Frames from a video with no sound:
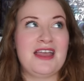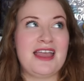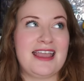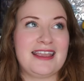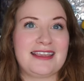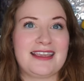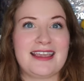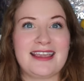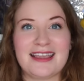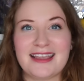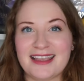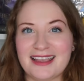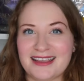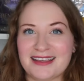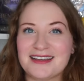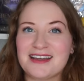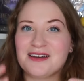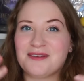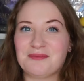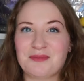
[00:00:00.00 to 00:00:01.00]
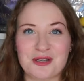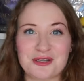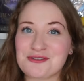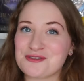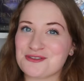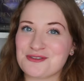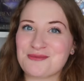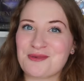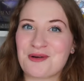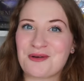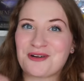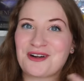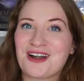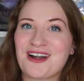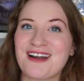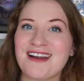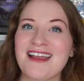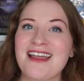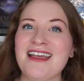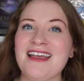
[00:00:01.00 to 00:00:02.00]
aka a mushroom
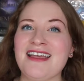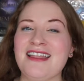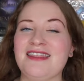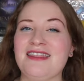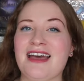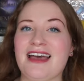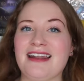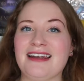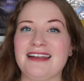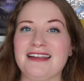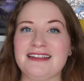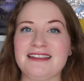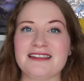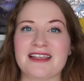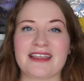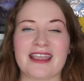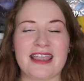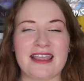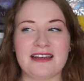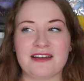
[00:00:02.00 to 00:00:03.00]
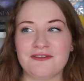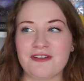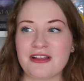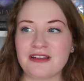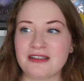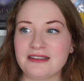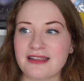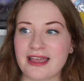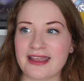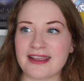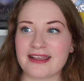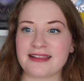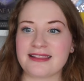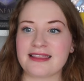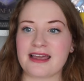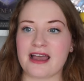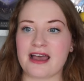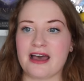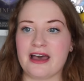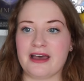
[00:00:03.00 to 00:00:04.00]
horror, that is like a novella
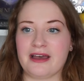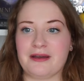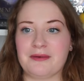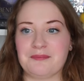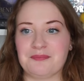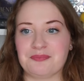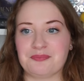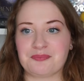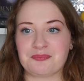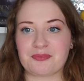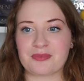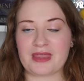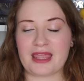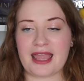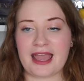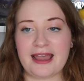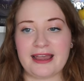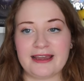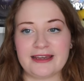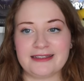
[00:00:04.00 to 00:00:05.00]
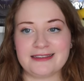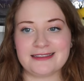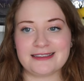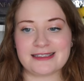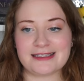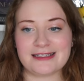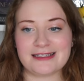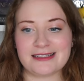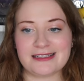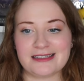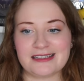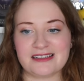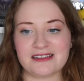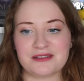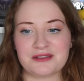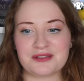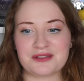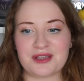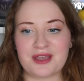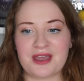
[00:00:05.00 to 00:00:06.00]
length and
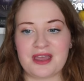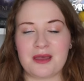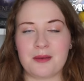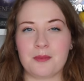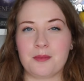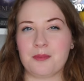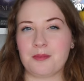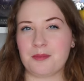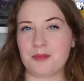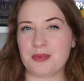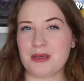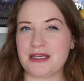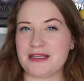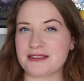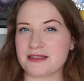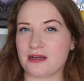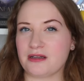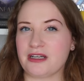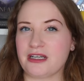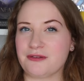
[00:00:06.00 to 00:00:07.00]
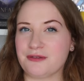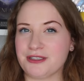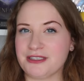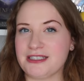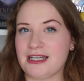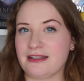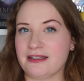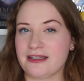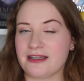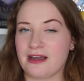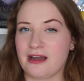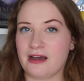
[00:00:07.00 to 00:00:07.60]
is based on a retelling